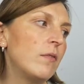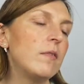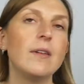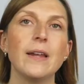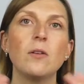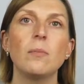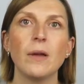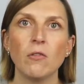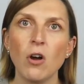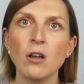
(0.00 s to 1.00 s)
little
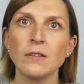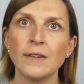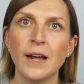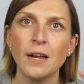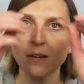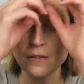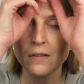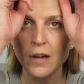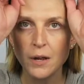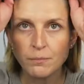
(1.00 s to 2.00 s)
bit of
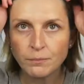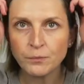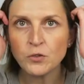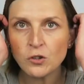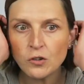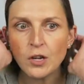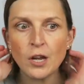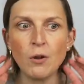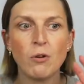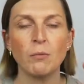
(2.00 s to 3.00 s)
context, just so you
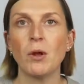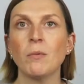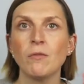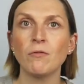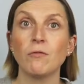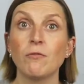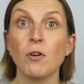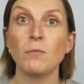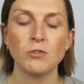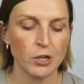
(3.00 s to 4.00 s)
know where I'm coming
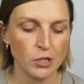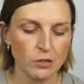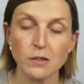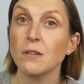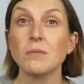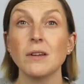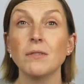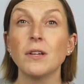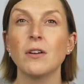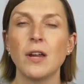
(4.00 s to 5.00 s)
from with trade shows, because I'm
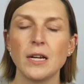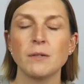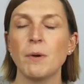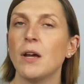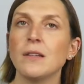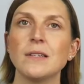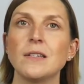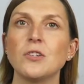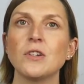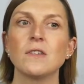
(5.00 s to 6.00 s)
definitely not an expert. This
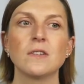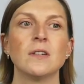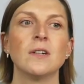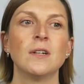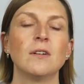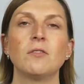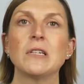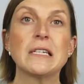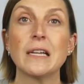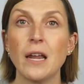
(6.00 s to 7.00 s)
is just full
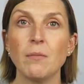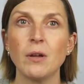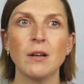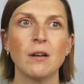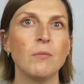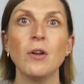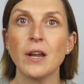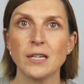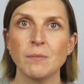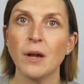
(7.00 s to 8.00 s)
disclaimer, I'm not an
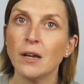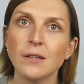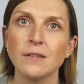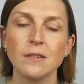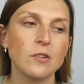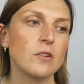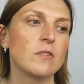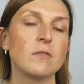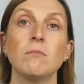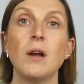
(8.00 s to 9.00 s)
expert. This is
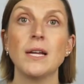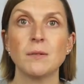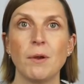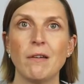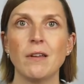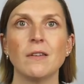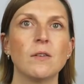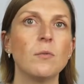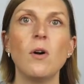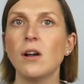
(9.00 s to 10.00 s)
just my
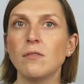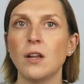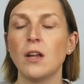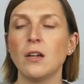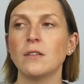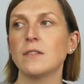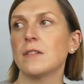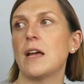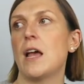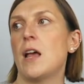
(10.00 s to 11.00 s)
experience, what I've
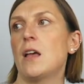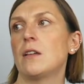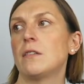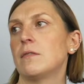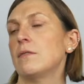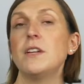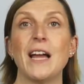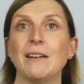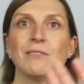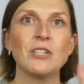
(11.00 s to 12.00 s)
learned, and
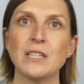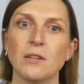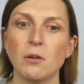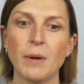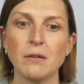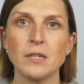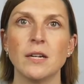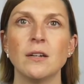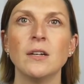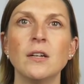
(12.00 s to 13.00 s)
yeah, just telling you about it.